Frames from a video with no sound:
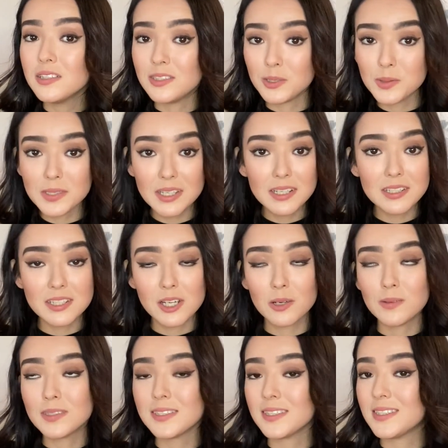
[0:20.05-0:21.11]
do's and
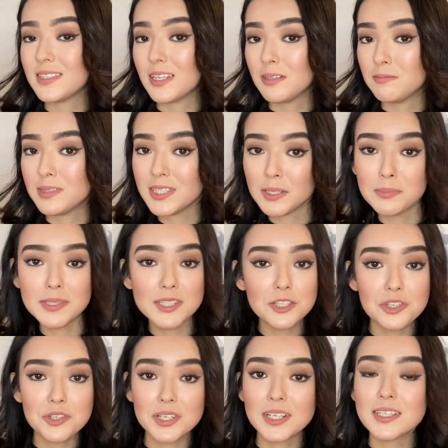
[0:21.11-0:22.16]
don'ts, some tips
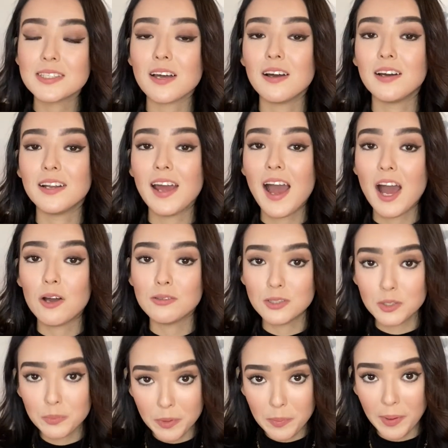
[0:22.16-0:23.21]
and tricks on how
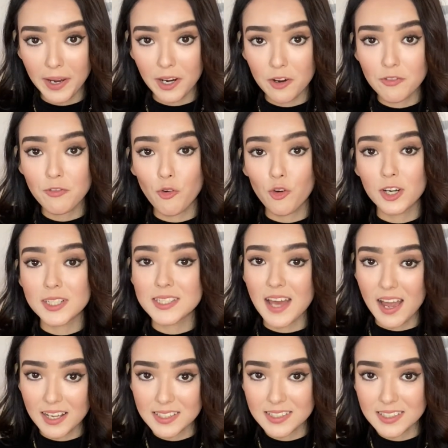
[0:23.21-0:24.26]
to prepare for
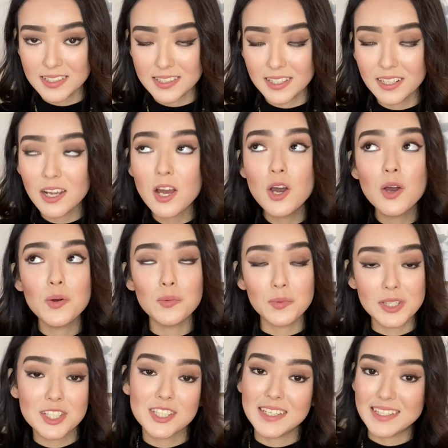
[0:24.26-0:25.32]
tax season,
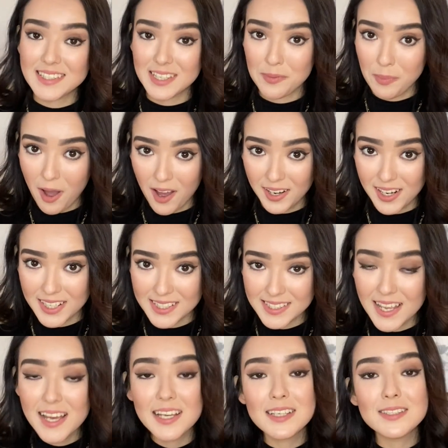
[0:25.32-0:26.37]
which is upon
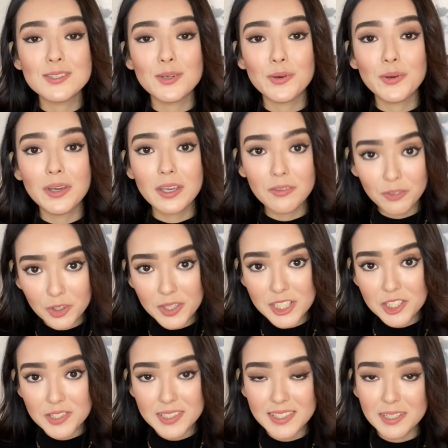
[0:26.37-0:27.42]
us. So if you're
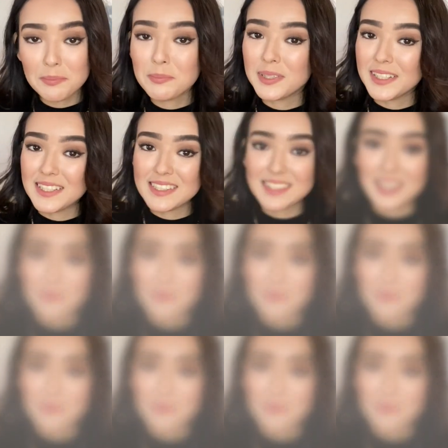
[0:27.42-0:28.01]
interested, please